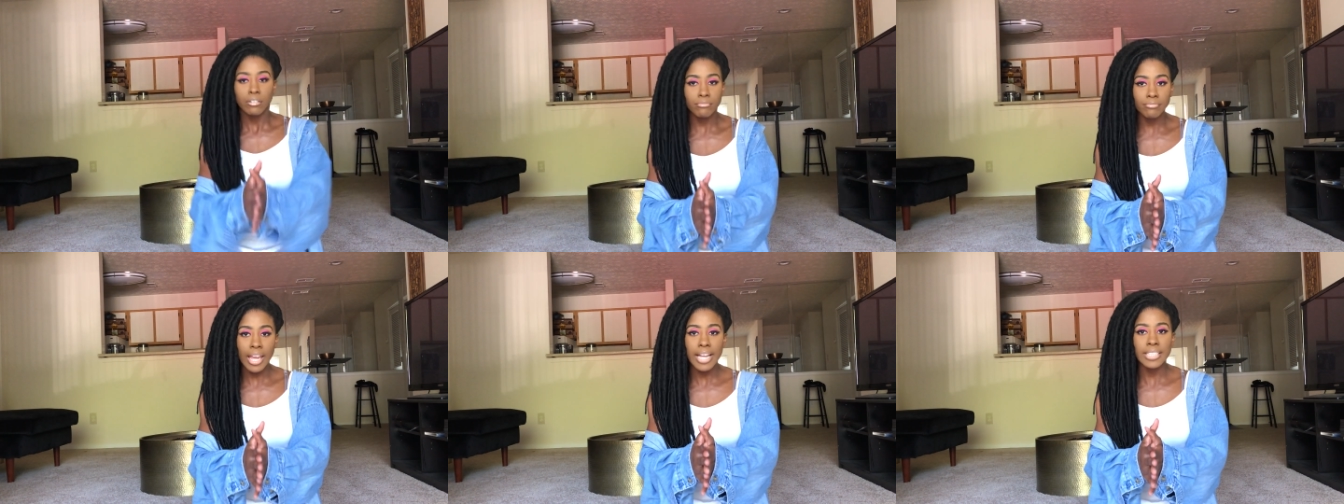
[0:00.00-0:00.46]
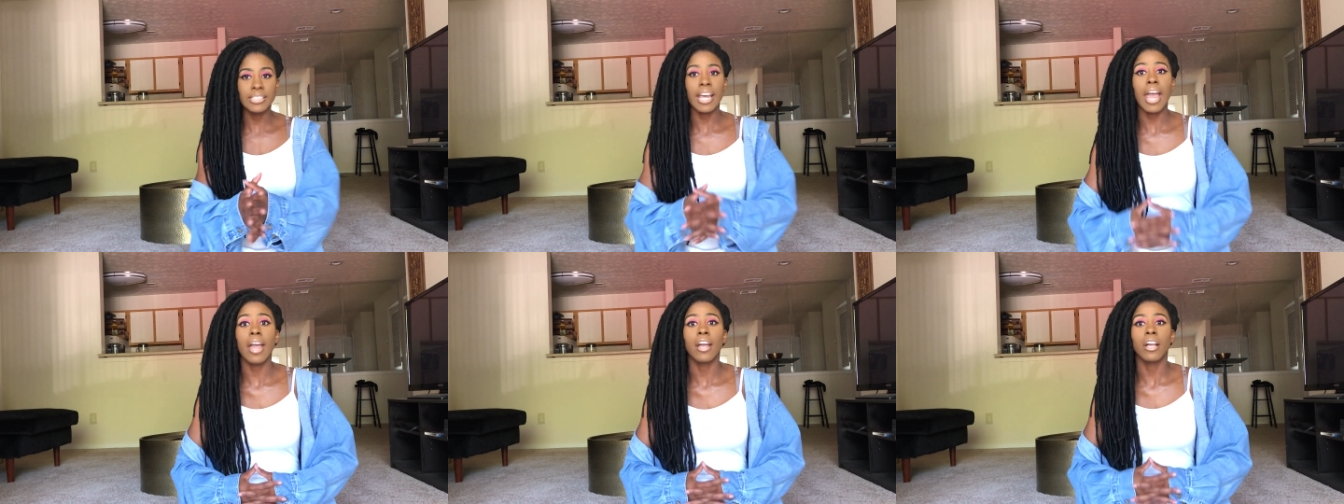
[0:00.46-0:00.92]
things
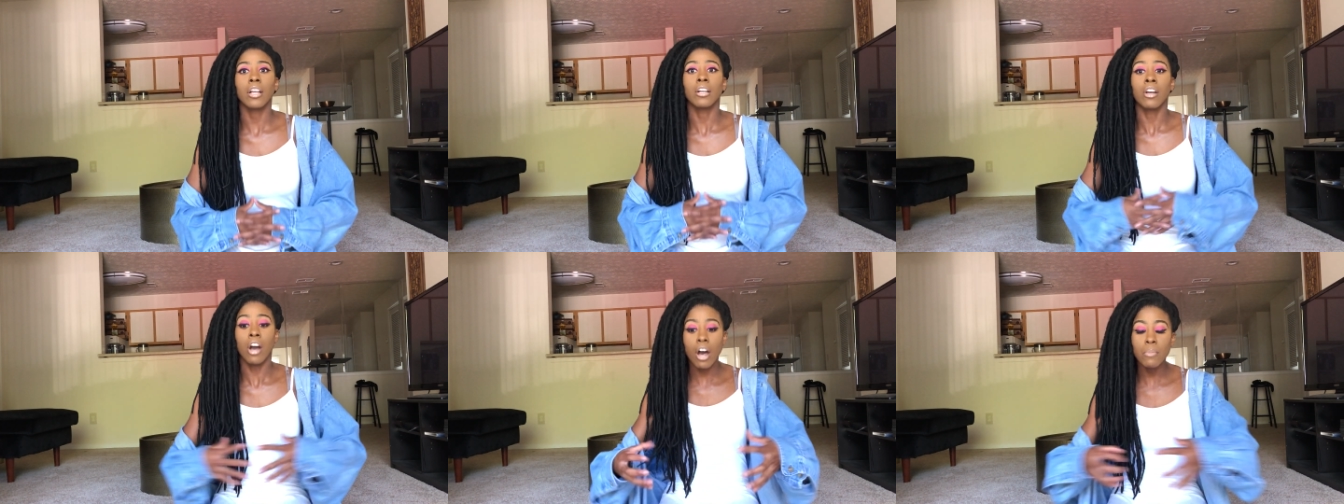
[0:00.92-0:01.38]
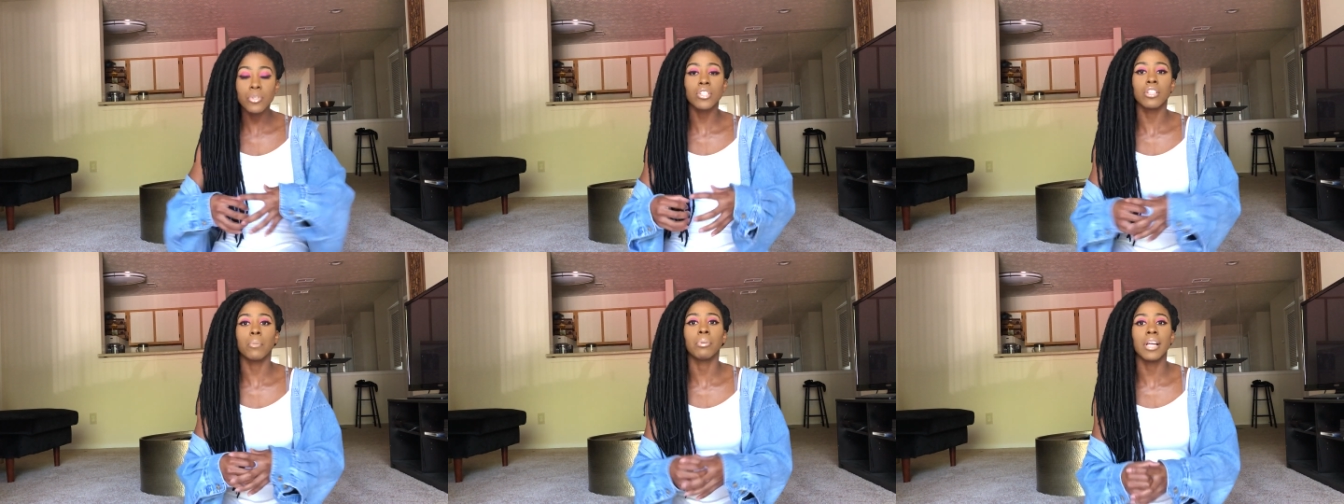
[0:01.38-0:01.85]
that comes
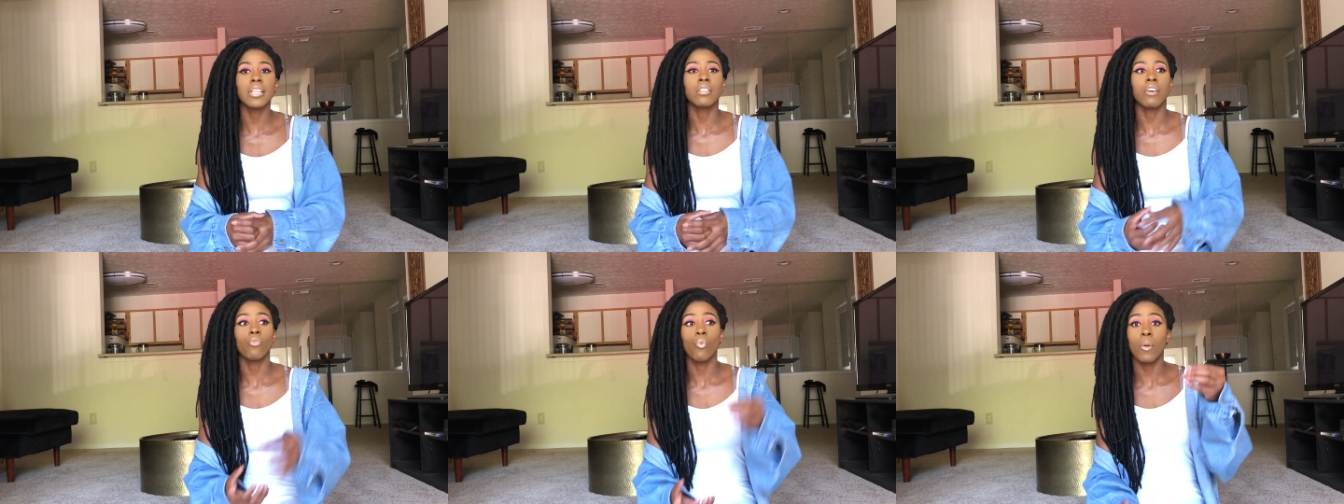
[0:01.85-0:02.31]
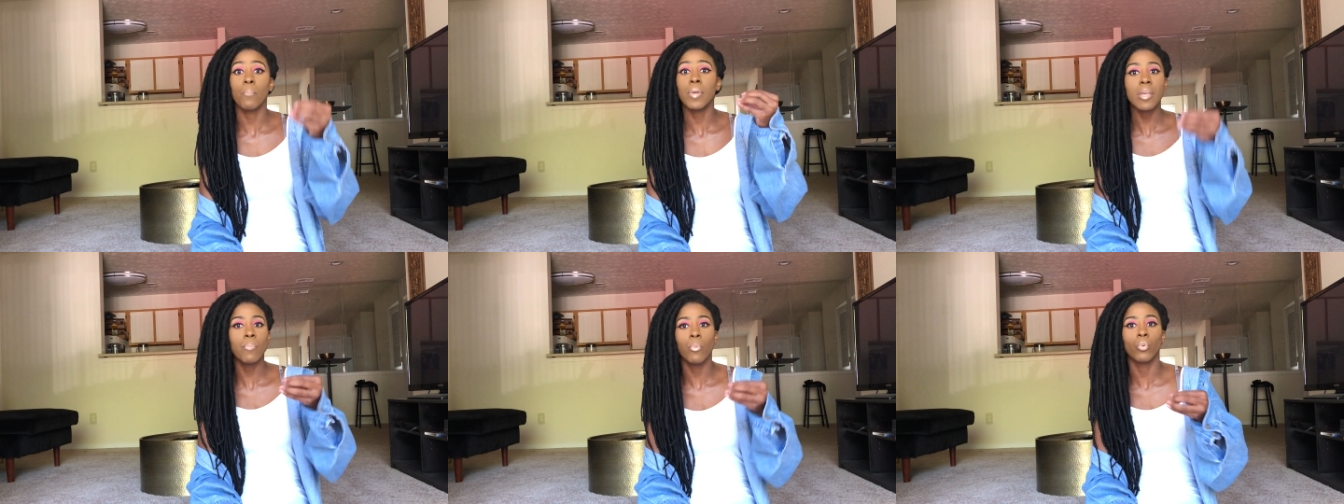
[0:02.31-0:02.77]
to the place of where
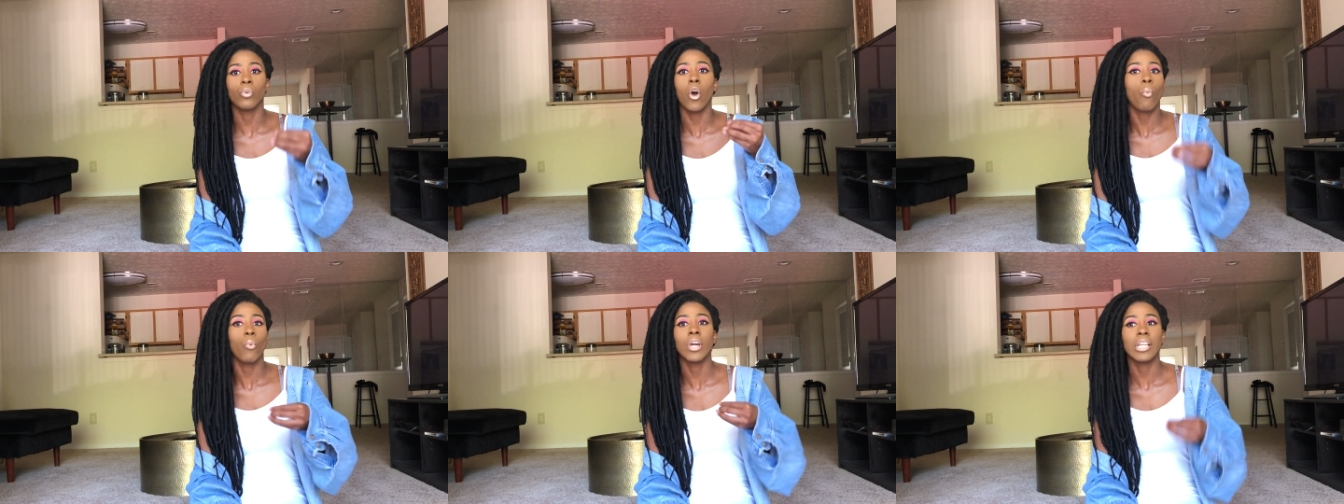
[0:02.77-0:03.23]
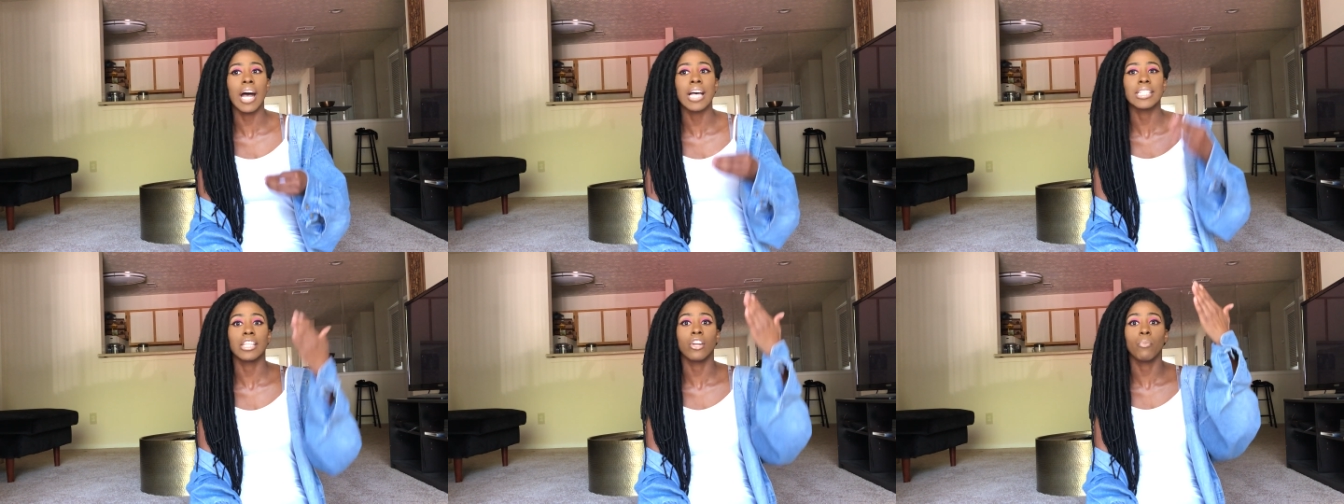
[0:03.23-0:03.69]
people don't
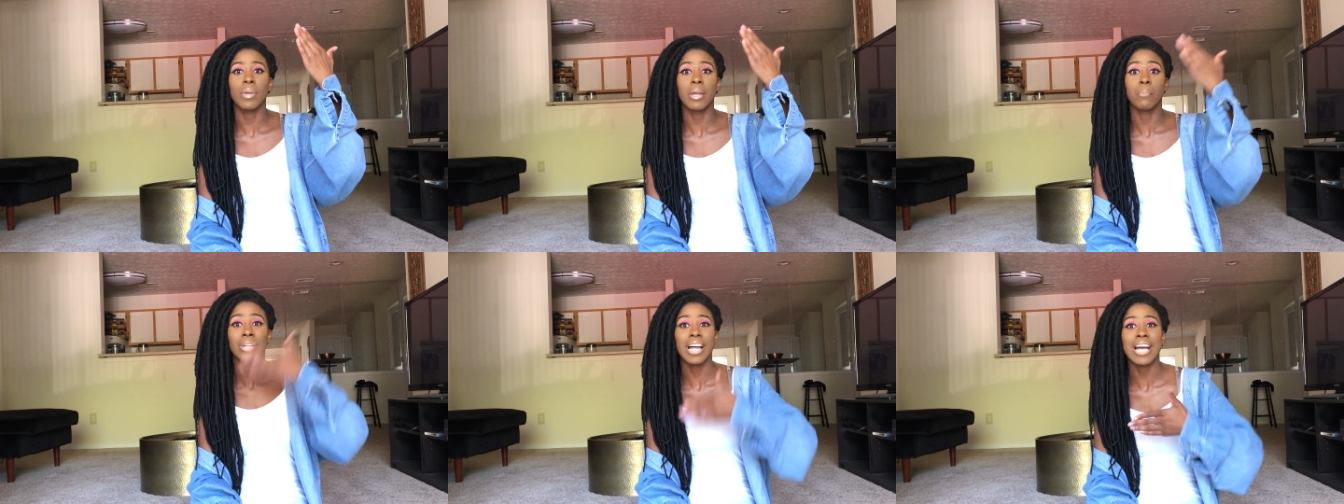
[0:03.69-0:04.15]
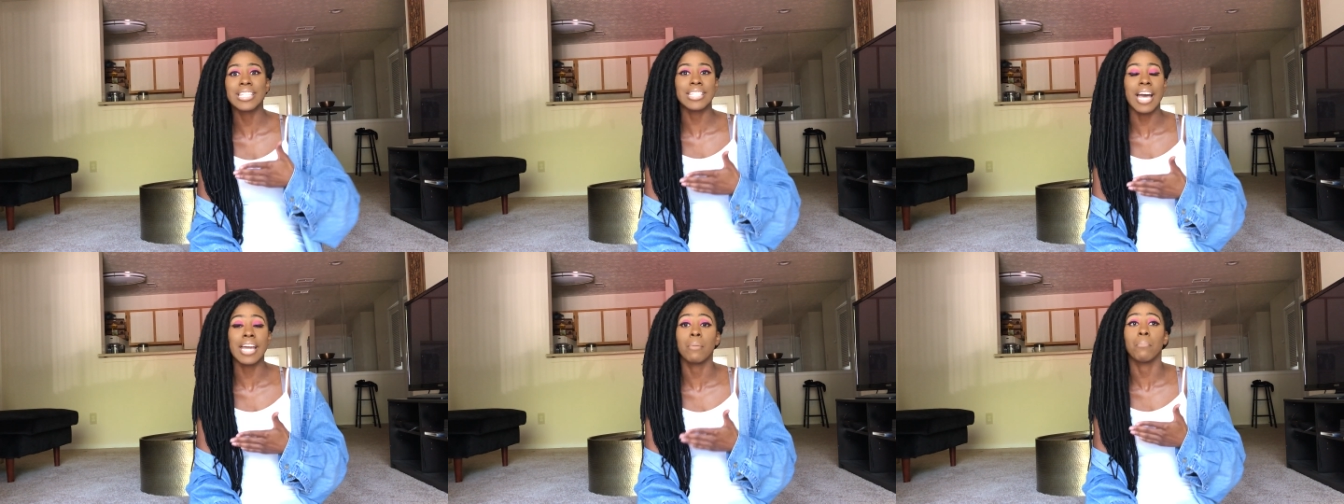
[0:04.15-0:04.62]
realize that they're being
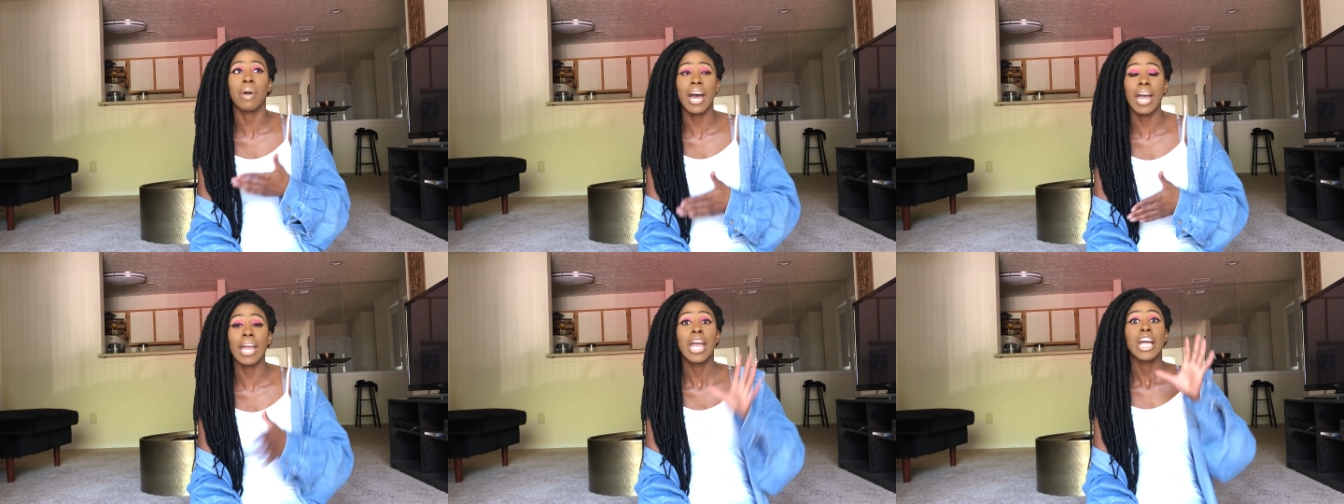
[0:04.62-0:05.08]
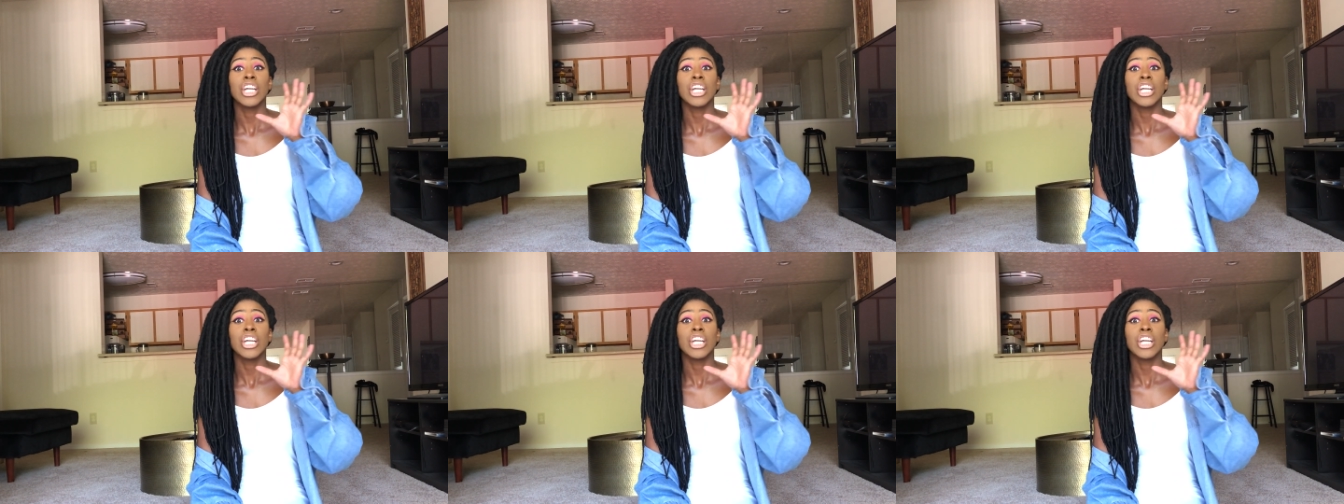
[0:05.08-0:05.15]
blindsided by